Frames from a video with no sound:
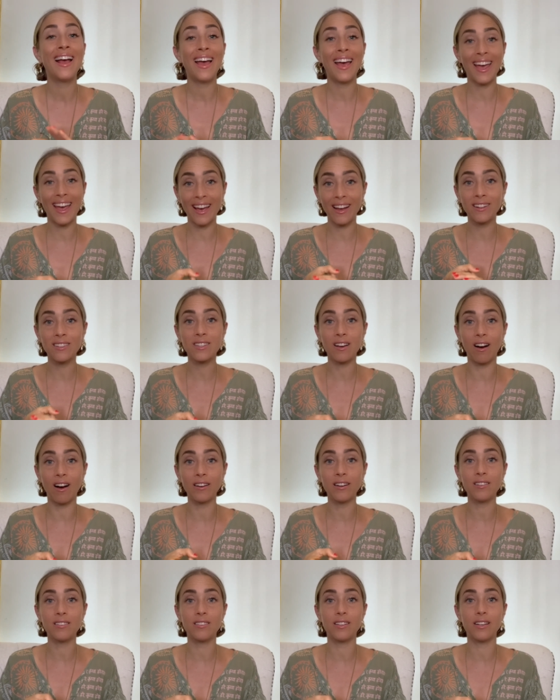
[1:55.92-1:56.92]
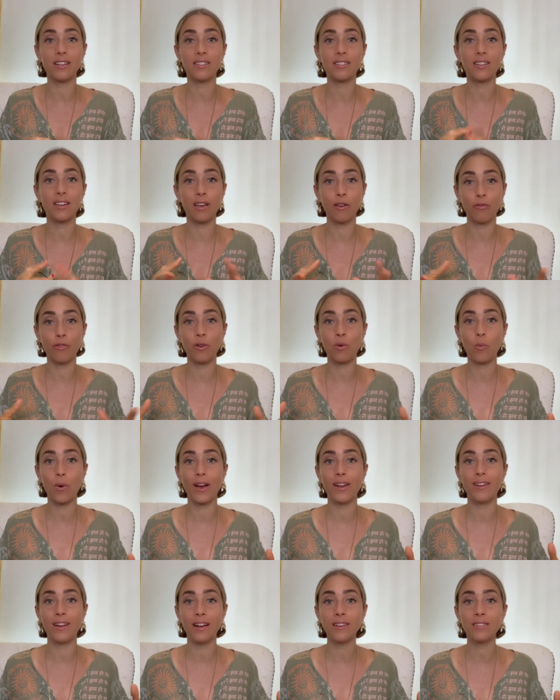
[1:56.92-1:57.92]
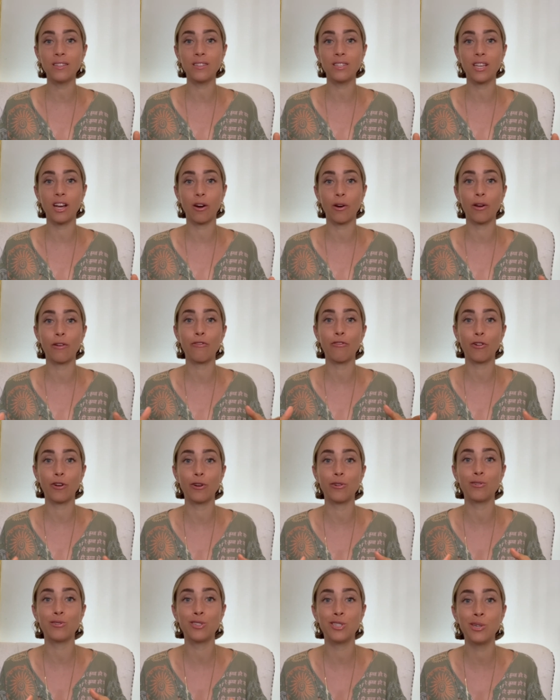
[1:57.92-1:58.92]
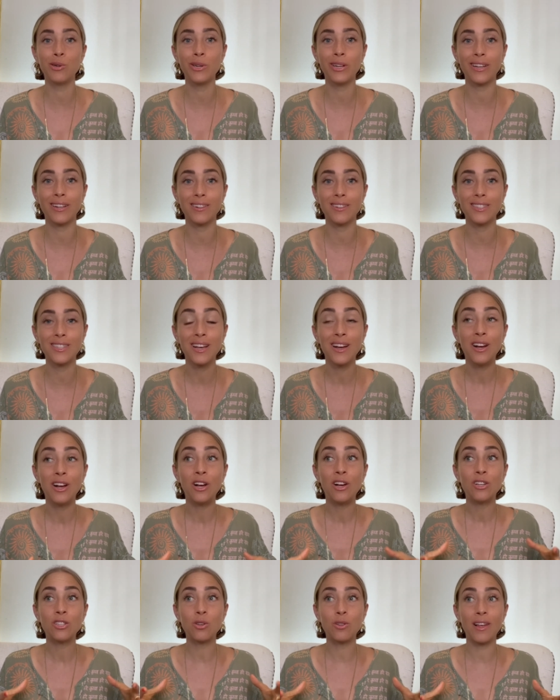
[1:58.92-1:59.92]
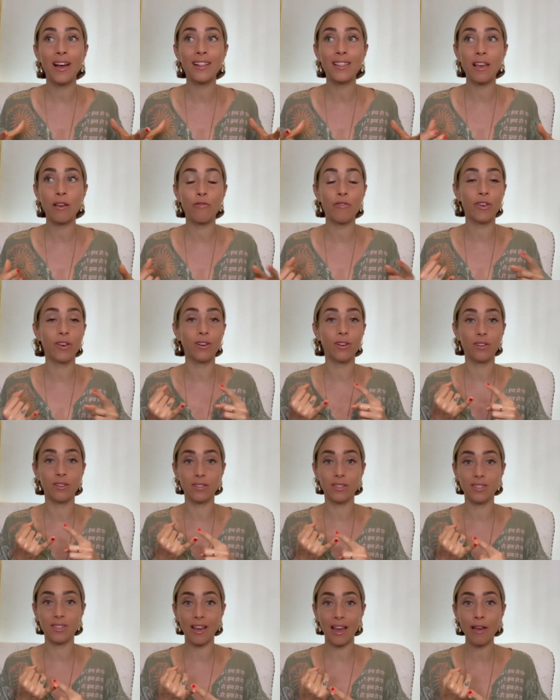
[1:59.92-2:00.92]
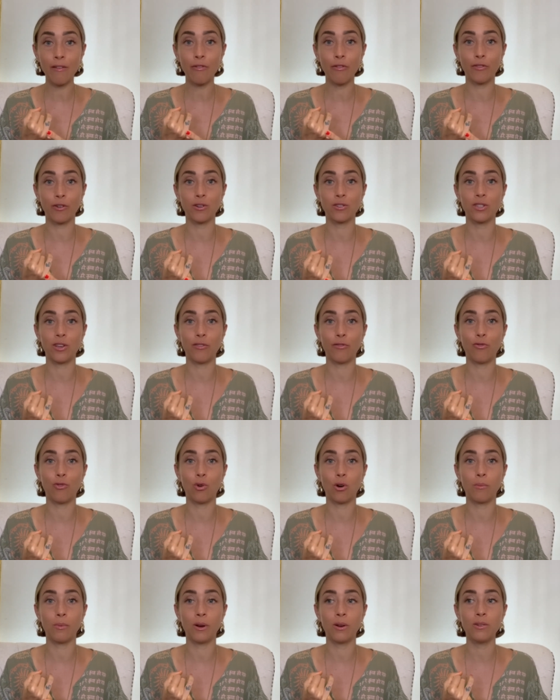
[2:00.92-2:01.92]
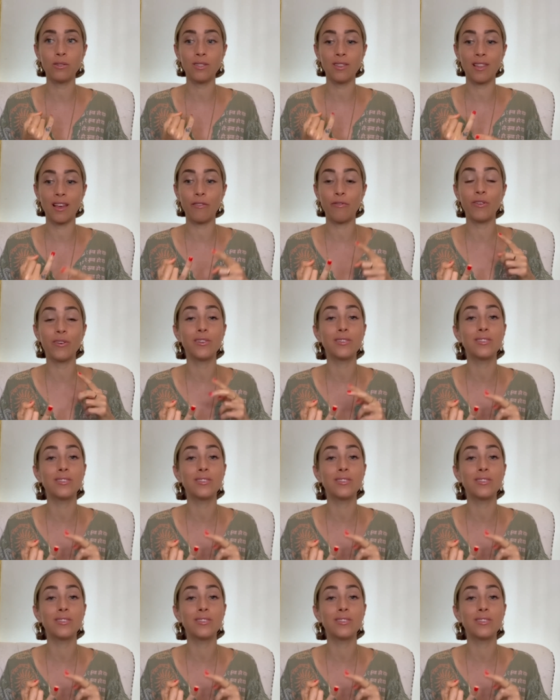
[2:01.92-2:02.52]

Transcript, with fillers: hands-on assist if and when necessary for your students so that they feel safe first and foremost, they feel